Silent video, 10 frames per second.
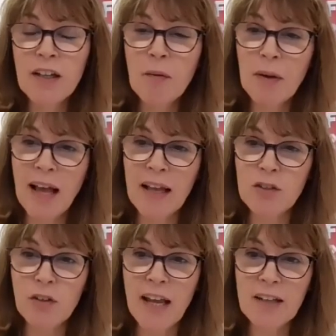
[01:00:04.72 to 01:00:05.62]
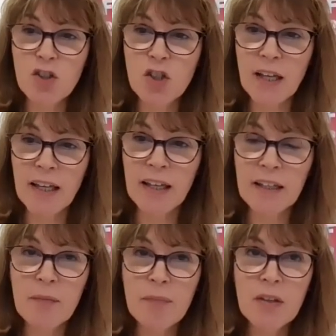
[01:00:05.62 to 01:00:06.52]
planned for next year.
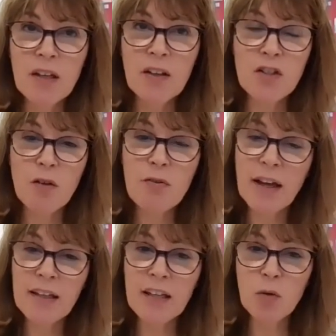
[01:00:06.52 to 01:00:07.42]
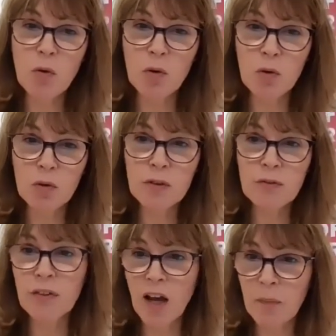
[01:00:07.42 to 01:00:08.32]
So thank you all
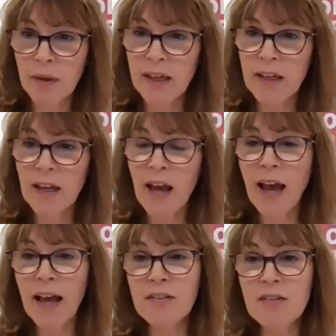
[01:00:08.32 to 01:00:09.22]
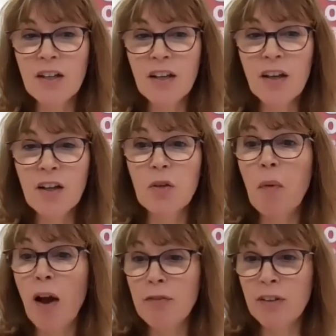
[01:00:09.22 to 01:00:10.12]
for coming, and
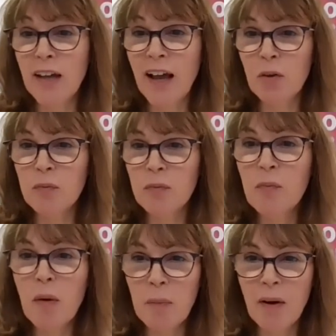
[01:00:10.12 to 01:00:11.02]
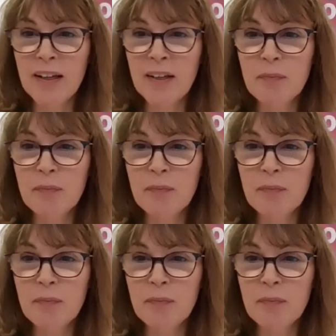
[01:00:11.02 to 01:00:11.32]
goodbye for now. Bye-bye.